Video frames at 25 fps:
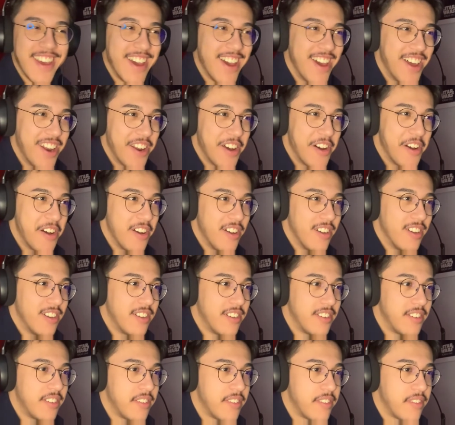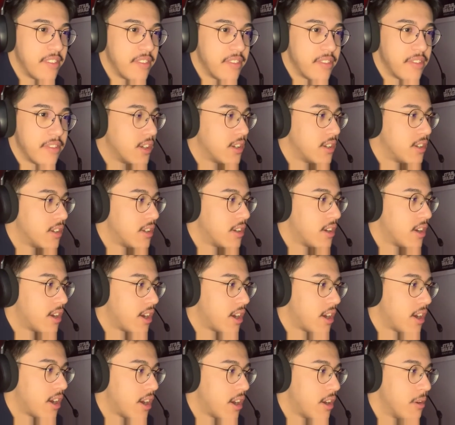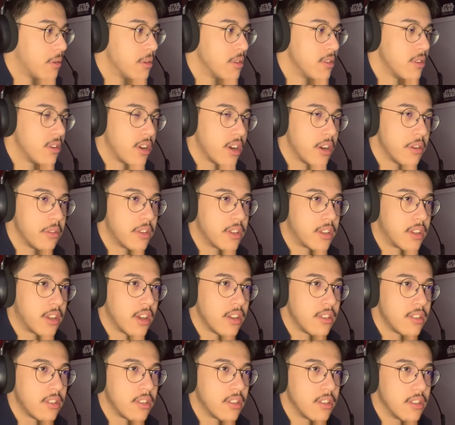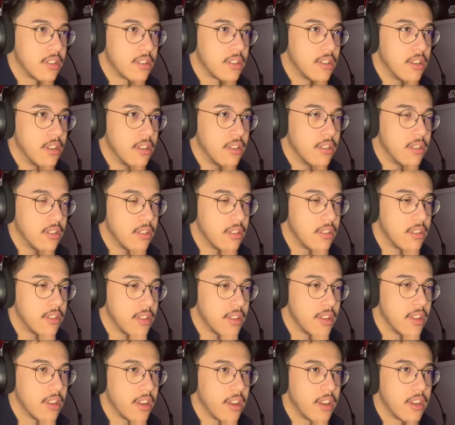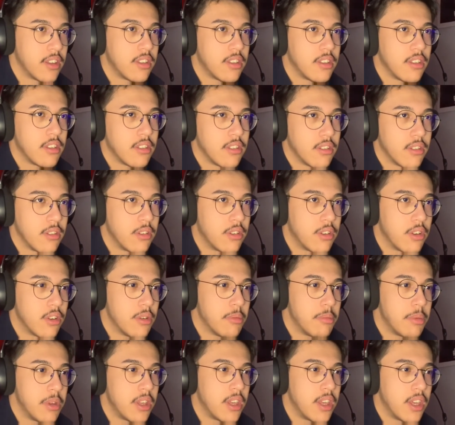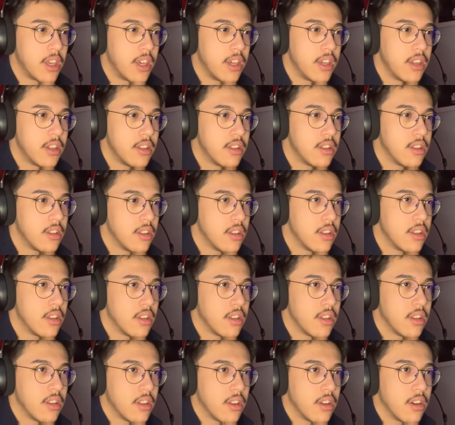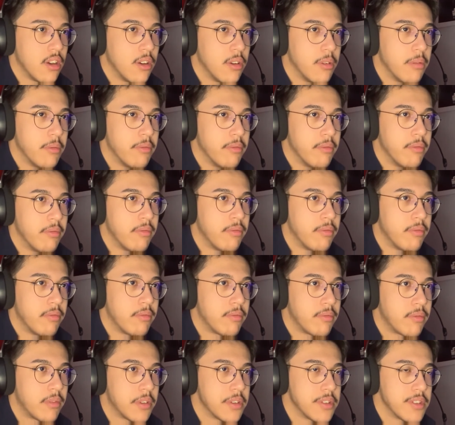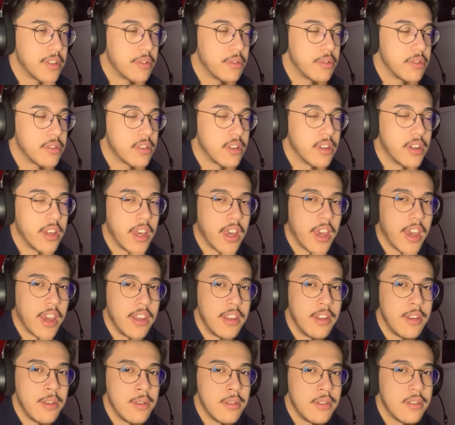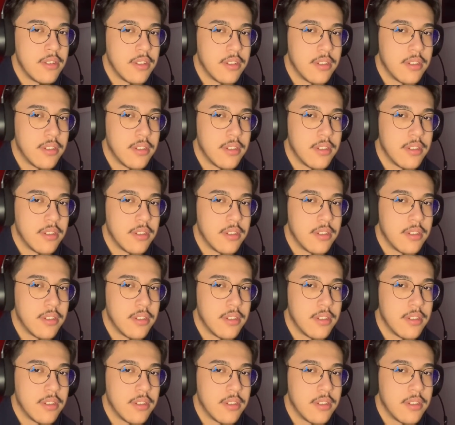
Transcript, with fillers: at all. I wonder how the casting is done. Is it like you're gonna be heated? Um, because everyone's gonna hate you?